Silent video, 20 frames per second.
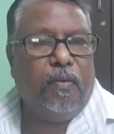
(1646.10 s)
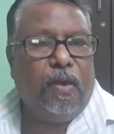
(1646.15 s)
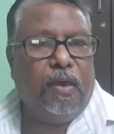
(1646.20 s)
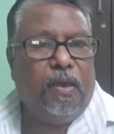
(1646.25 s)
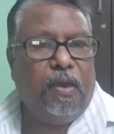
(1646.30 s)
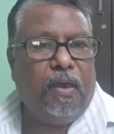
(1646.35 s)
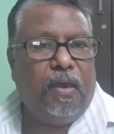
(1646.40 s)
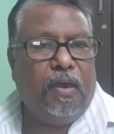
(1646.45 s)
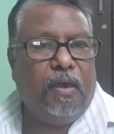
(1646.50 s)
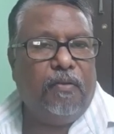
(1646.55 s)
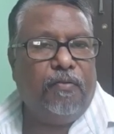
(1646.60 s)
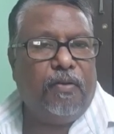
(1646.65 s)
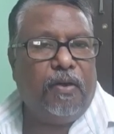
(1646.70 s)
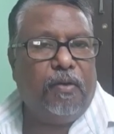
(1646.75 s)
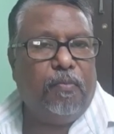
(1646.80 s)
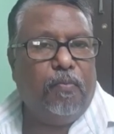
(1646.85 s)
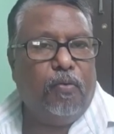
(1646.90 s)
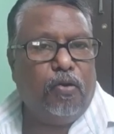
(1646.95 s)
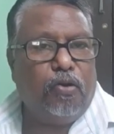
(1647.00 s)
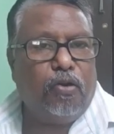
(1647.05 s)
the
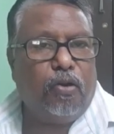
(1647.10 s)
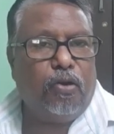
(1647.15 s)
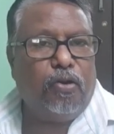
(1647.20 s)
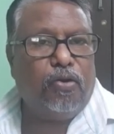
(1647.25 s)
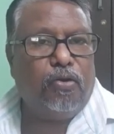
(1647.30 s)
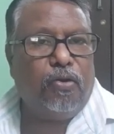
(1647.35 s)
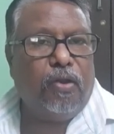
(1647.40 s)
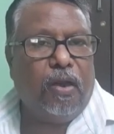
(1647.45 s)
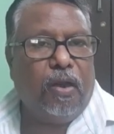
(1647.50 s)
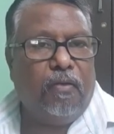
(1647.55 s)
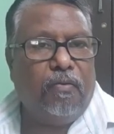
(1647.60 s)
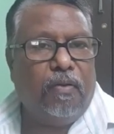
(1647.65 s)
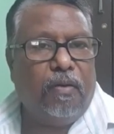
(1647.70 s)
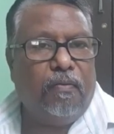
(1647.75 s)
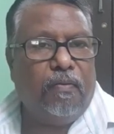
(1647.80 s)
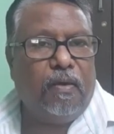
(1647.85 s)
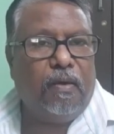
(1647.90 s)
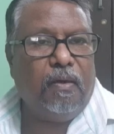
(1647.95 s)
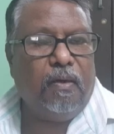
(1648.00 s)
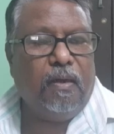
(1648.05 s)
different books also they have
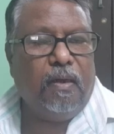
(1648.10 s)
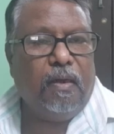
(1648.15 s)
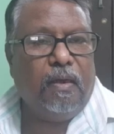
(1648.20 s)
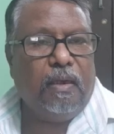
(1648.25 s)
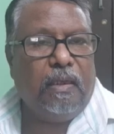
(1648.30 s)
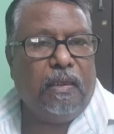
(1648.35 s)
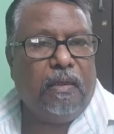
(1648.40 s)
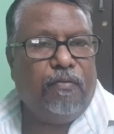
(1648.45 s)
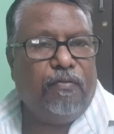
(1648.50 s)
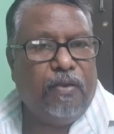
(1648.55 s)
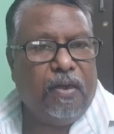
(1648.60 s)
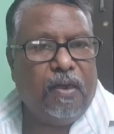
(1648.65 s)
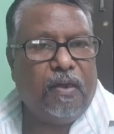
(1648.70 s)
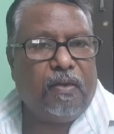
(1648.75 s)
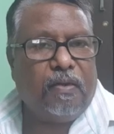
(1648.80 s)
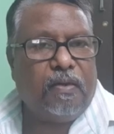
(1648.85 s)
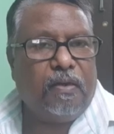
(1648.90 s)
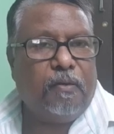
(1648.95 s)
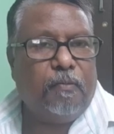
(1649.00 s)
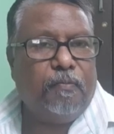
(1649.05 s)
given the
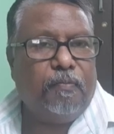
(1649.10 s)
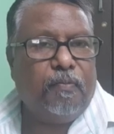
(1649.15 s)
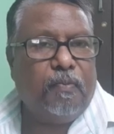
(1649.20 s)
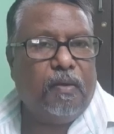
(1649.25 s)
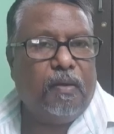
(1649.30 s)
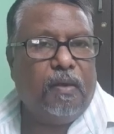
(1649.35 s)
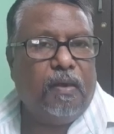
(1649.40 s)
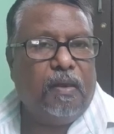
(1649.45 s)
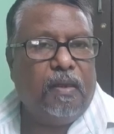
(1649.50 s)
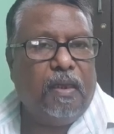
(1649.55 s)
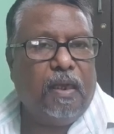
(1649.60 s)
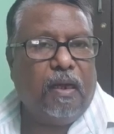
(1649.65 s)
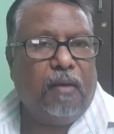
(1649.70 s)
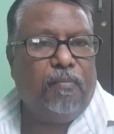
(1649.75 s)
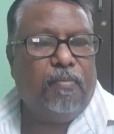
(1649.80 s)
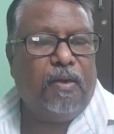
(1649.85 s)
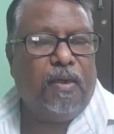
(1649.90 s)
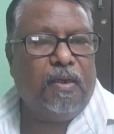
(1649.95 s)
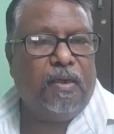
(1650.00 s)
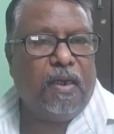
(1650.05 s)
figures, the
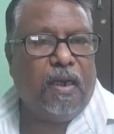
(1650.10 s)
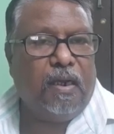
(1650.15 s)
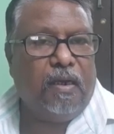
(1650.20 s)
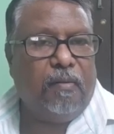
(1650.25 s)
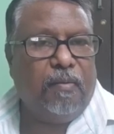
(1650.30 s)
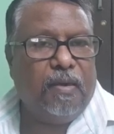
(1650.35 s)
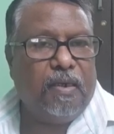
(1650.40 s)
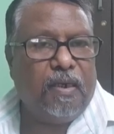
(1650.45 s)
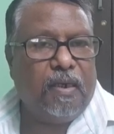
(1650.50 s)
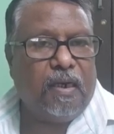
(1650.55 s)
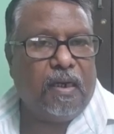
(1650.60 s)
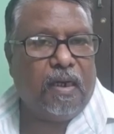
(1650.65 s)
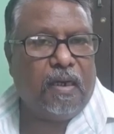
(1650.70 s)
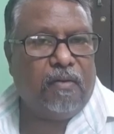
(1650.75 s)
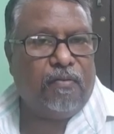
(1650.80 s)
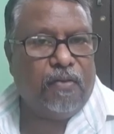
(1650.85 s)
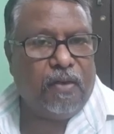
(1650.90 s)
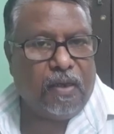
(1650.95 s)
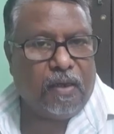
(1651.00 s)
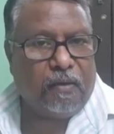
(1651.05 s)
complete alimentary canal
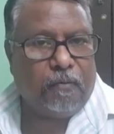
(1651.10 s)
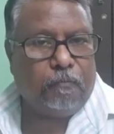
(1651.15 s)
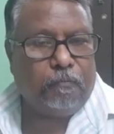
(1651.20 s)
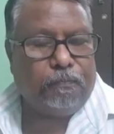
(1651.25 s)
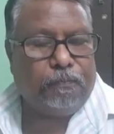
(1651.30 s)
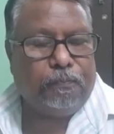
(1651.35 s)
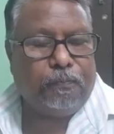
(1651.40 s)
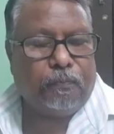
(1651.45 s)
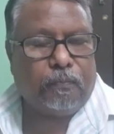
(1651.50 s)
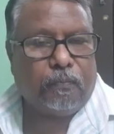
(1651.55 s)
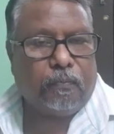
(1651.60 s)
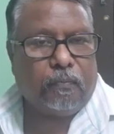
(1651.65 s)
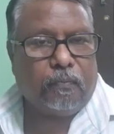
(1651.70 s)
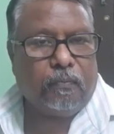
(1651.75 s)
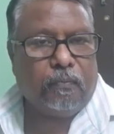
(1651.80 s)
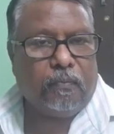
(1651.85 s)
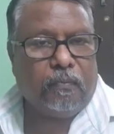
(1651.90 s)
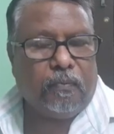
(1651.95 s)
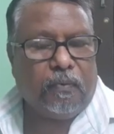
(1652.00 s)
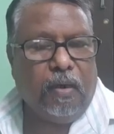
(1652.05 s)
figure.
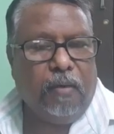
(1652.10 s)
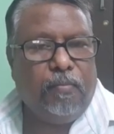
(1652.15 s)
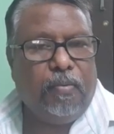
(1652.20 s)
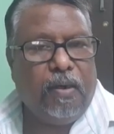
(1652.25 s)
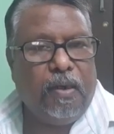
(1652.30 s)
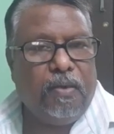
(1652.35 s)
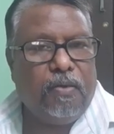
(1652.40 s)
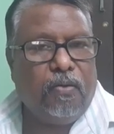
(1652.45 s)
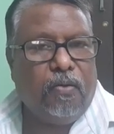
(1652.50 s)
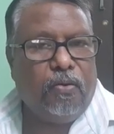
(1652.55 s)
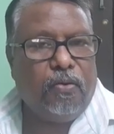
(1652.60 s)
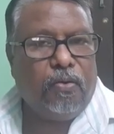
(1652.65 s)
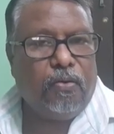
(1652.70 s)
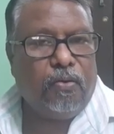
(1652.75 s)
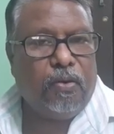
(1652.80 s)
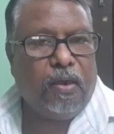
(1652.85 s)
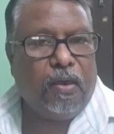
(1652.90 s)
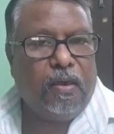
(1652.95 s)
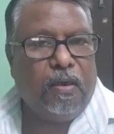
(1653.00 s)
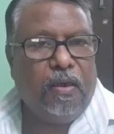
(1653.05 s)
Please go through
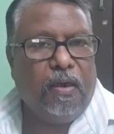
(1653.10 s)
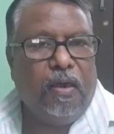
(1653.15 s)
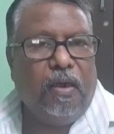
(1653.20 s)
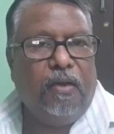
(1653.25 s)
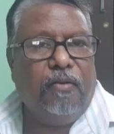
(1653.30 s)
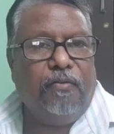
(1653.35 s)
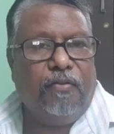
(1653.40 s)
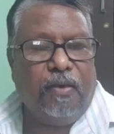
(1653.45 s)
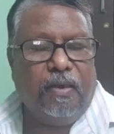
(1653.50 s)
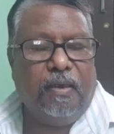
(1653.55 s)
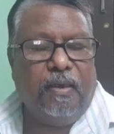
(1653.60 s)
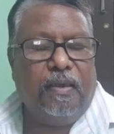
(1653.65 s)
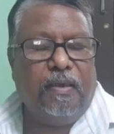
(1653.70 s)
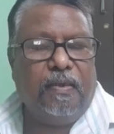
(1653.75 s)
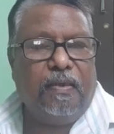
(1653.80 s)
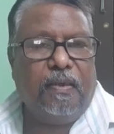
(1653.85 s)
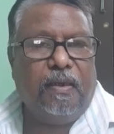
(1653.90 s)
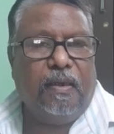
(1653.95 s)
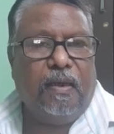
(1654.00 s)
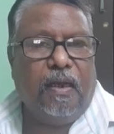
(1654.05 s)
the
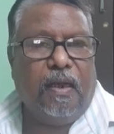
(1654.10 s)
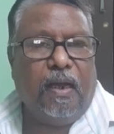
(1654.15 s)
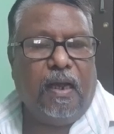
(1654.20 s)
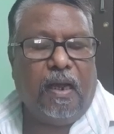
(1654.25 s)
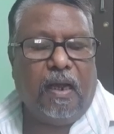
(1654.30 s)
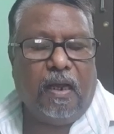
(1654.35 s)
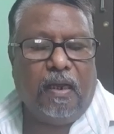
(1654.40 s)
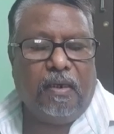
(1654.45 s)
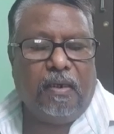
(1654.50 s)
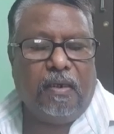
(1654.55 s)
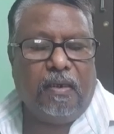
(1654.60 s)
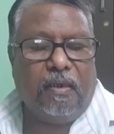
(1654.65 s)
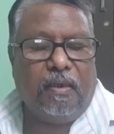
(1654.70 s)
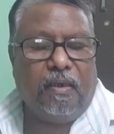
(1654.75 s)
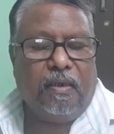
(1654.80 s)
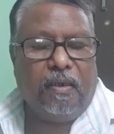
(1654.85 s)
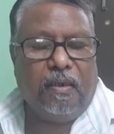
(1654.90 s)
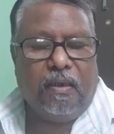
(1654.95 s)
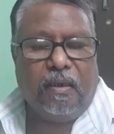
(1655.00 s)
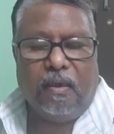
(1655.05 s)
figures and
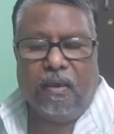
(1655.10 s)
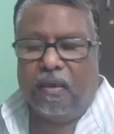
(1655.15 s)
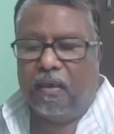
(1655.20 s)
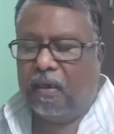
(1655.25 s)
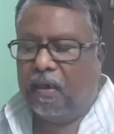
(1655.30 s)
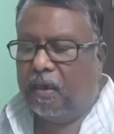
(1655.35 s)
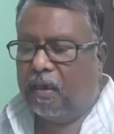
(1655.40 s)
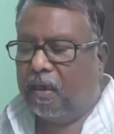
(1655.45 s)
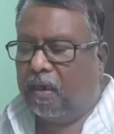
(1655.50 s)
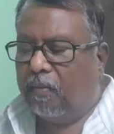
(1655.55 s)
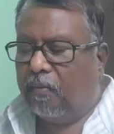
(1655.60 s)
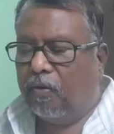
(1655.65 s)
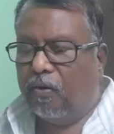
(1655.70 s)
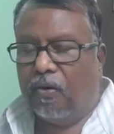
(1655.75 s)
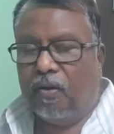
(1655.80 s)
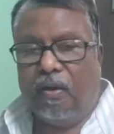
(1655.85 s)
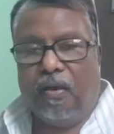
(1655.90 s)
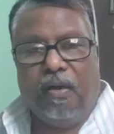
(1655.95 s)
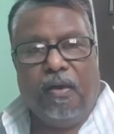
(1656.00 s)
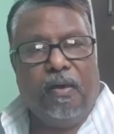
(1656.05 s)
learn
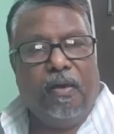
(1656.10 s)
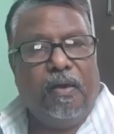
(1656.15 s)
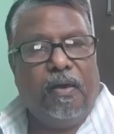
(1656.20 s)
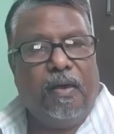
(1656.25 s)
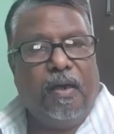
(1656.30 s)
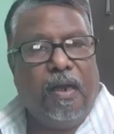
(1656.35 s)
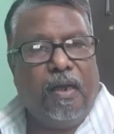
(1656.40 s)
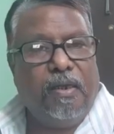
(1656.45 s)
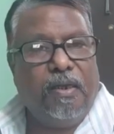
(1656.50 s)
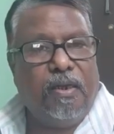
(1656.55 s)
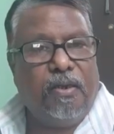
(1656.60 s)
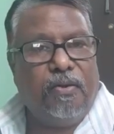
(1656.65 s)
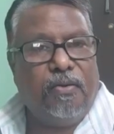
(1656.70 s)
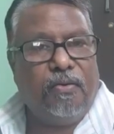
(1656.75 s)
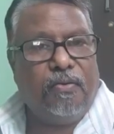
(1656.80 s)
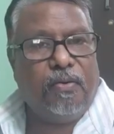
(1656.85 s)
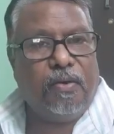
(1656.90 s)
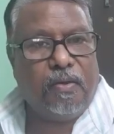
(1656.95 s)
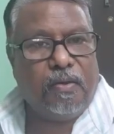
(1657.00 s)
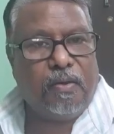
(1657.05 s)
about the
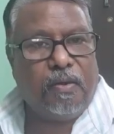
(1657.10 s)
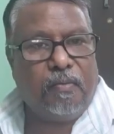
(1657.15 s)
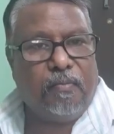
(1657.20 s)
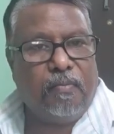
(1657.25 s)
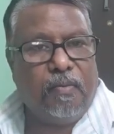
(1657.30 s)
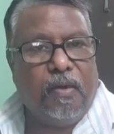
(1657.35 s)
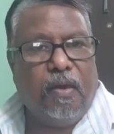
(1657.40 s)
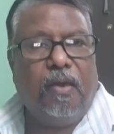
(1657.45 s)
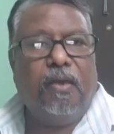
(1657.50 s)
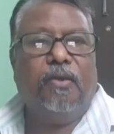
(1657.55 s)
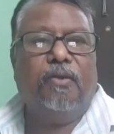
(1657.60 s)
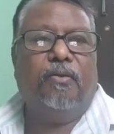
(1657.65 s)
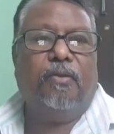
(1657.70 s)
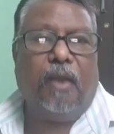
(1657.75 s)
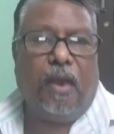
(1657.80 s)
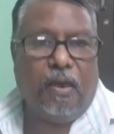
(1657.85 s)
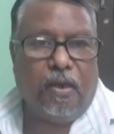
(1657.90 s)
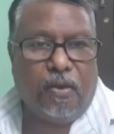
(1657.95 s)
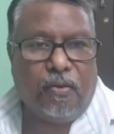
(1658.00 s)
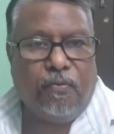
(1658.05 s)
digestive system. So
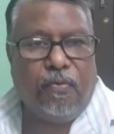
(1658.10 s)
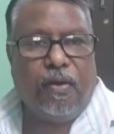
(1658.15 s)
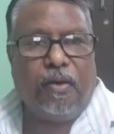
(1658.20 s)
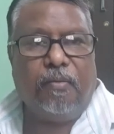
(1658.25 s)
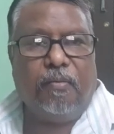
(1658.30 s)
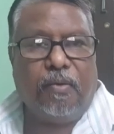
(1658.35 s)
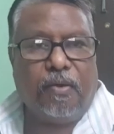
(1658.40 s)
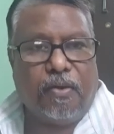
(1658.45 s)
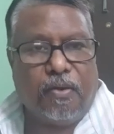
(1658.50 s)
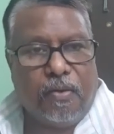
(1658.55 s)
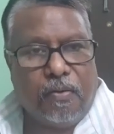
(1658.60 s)
thank you very much.